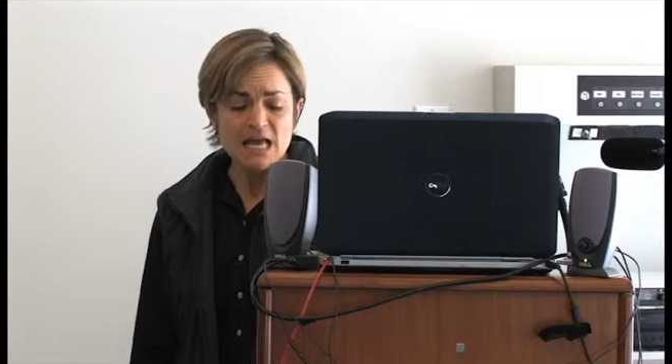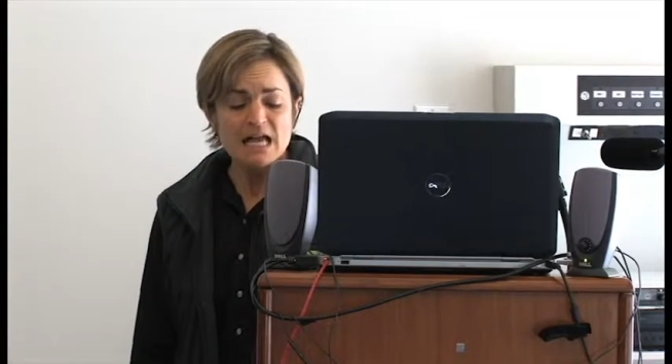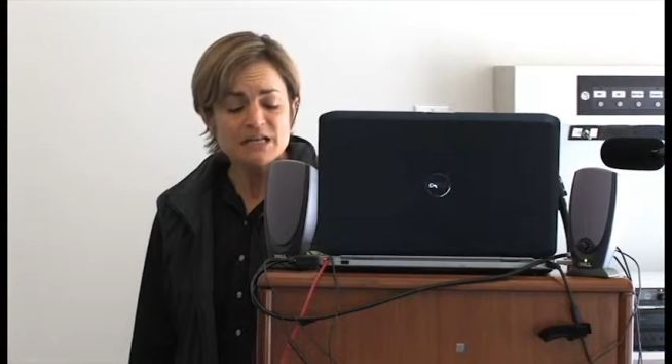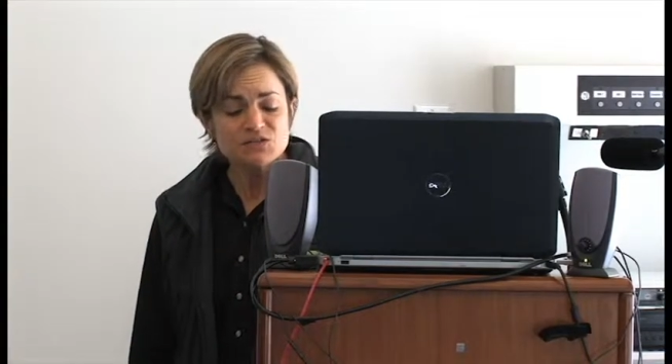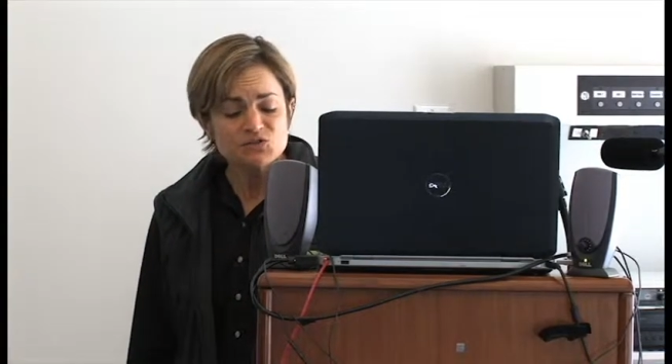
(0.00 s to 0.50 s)

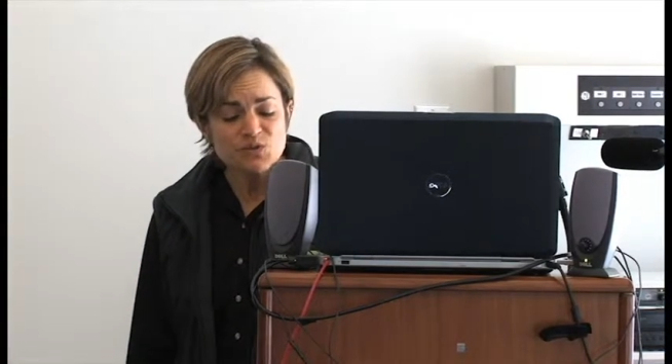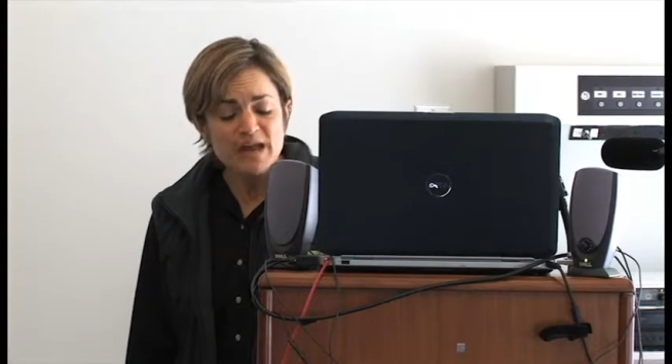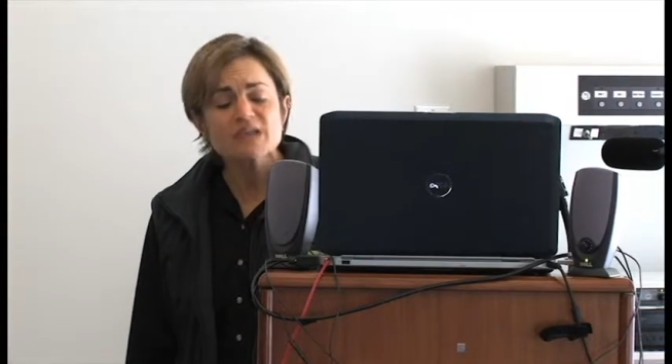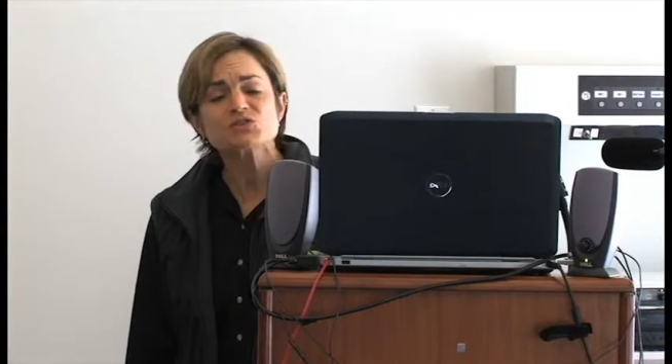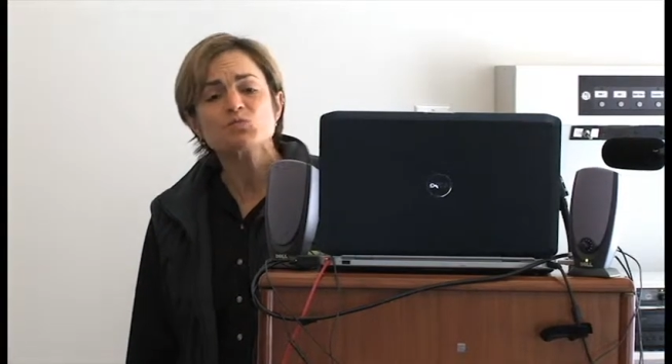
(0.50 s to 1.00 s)
In a
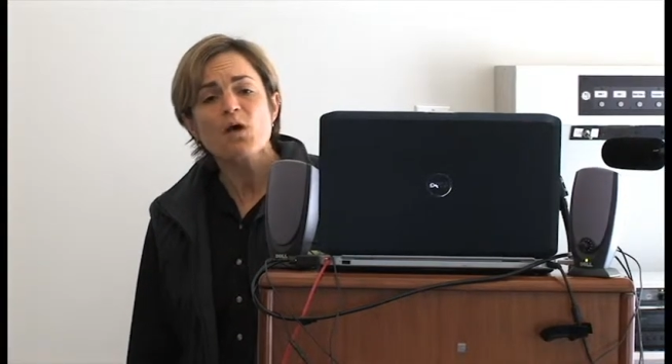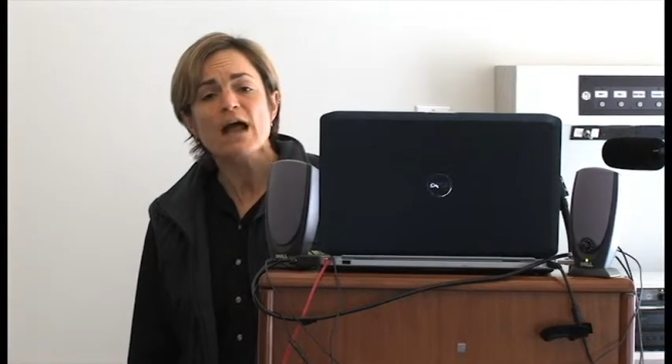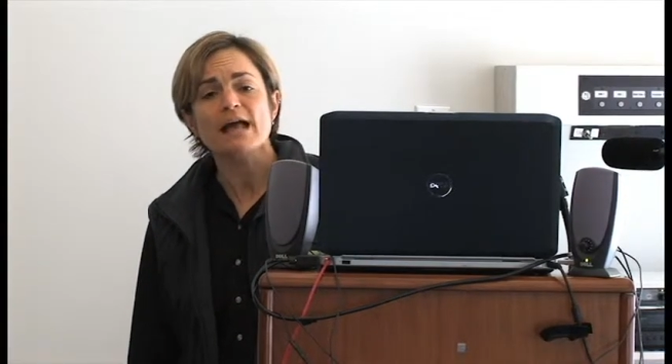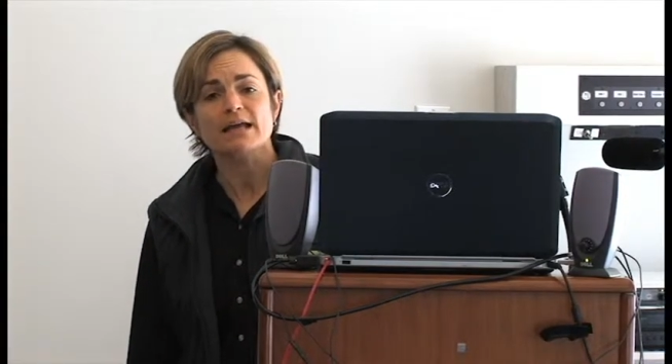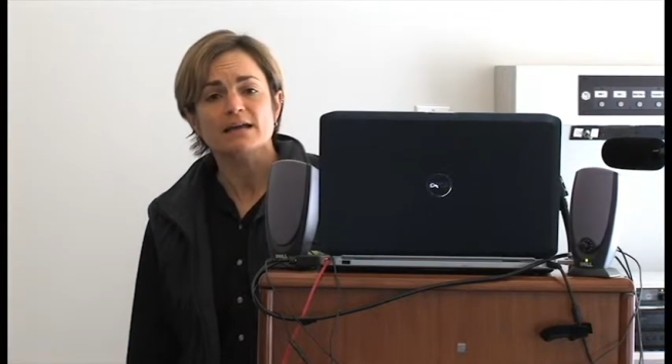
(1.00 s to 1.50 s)
strange
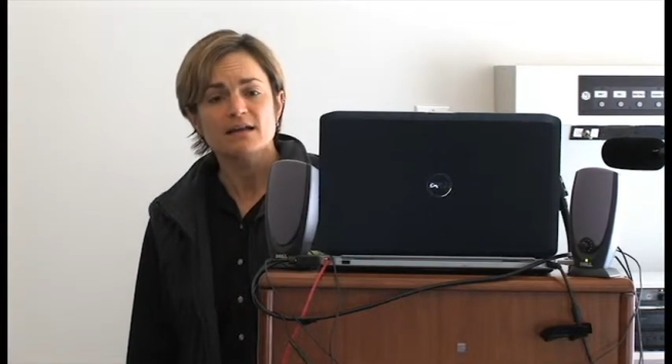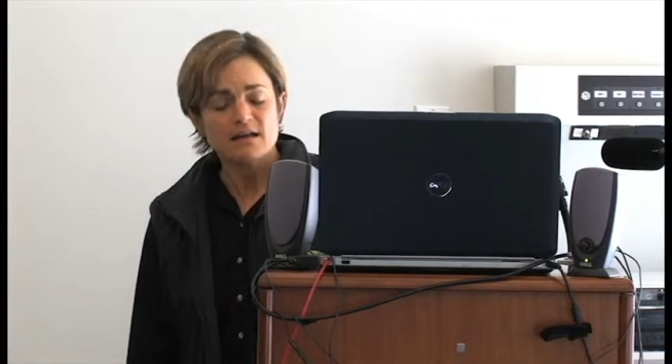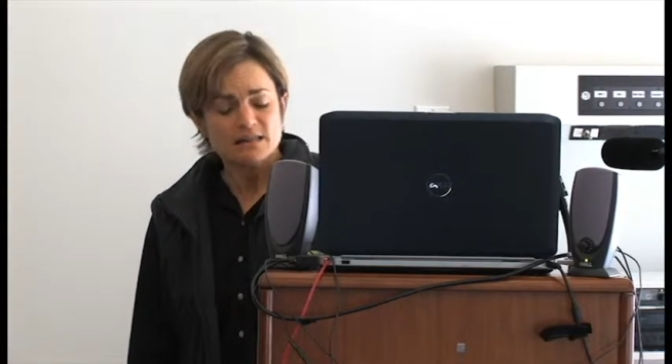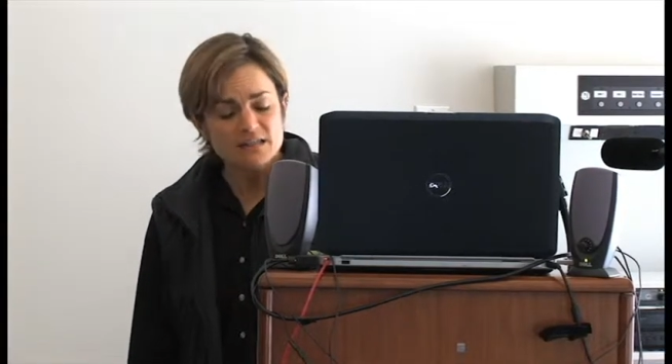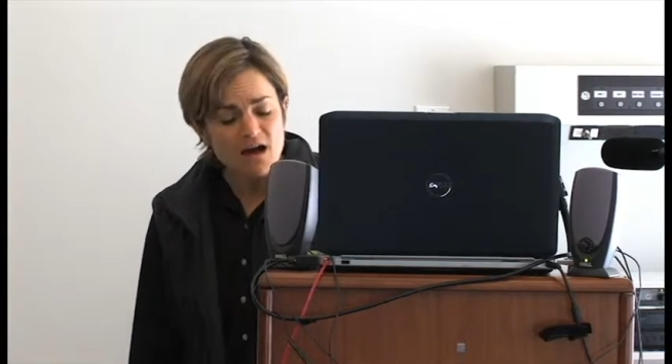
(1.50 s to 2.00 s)
way,
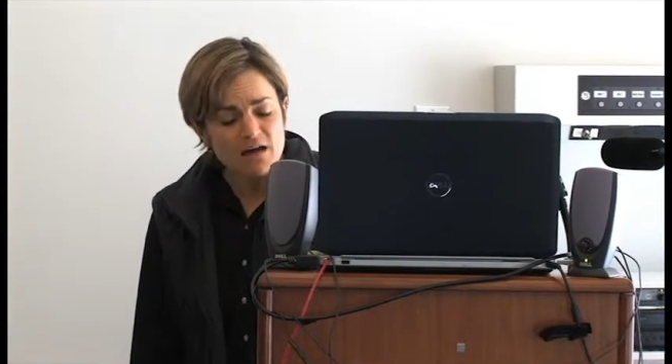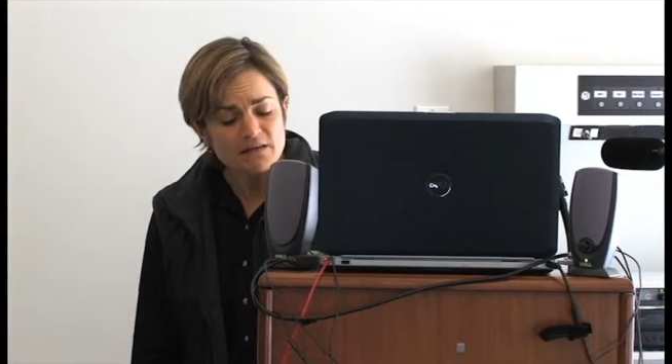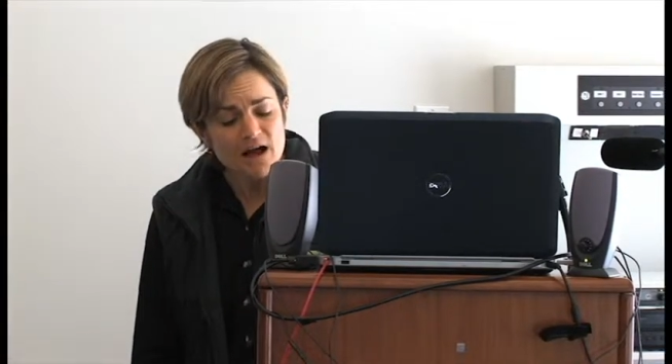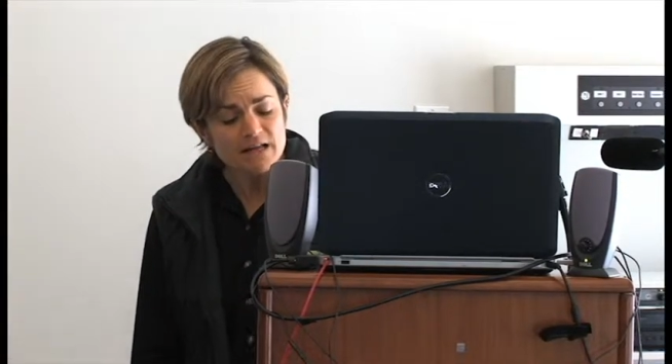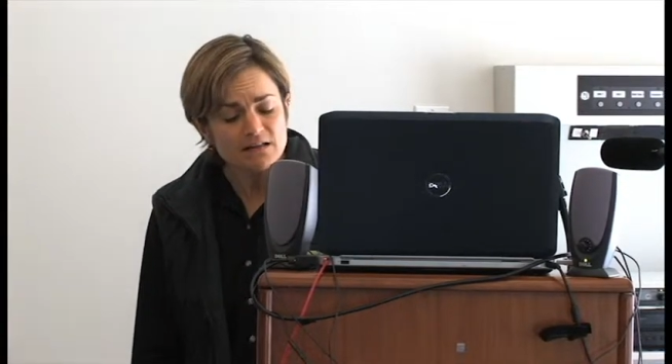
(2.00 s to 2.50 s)
the
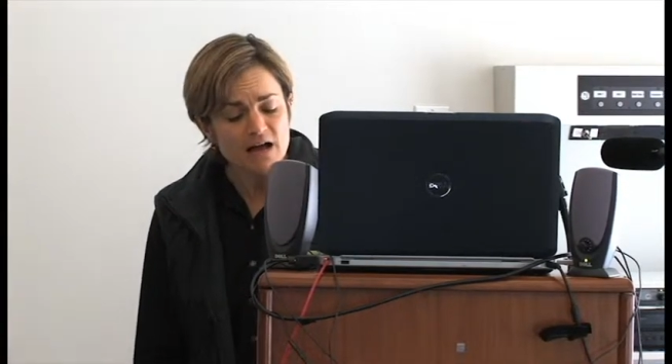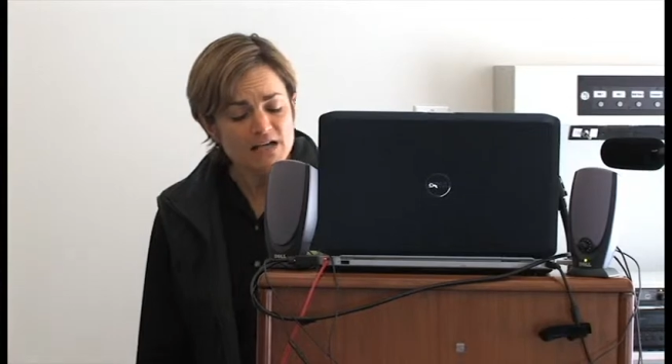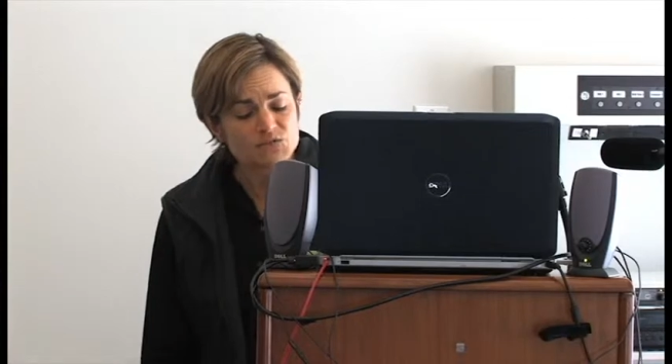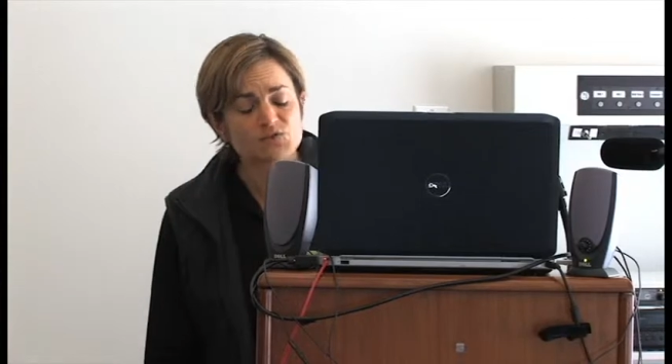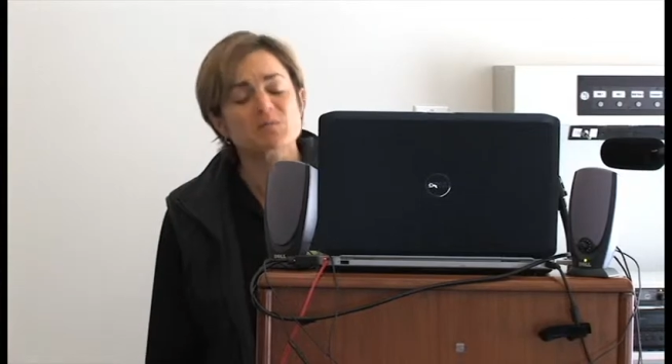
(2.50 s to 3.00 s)
online
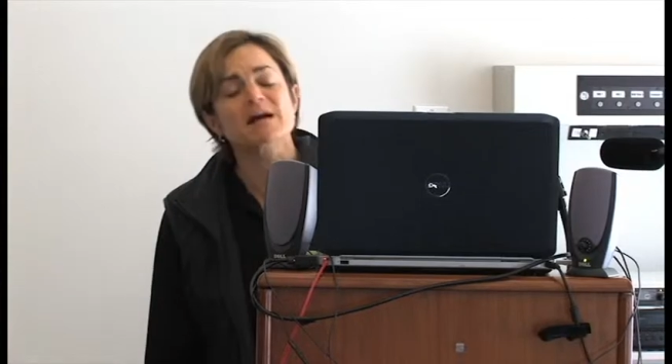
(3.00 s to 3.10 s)
classroom